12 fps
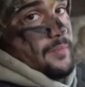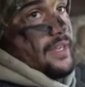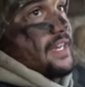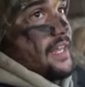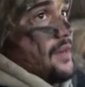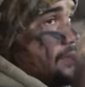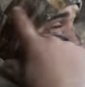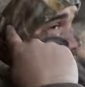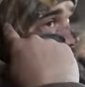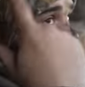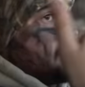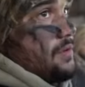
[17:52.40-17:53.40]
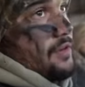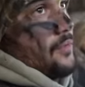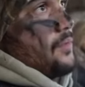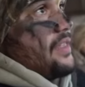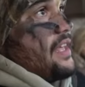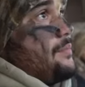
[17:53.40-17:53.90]
beanie on, whether it's this one or the
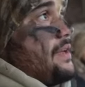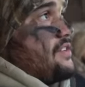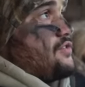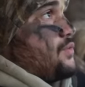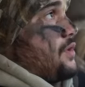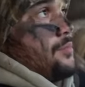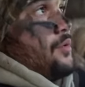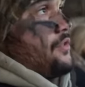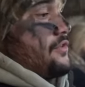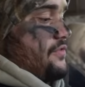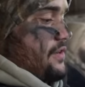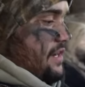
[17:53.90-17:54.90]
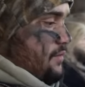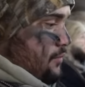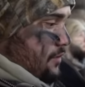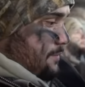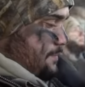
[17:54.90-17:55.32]
one that Banjo's wearing. Both are freaking warm.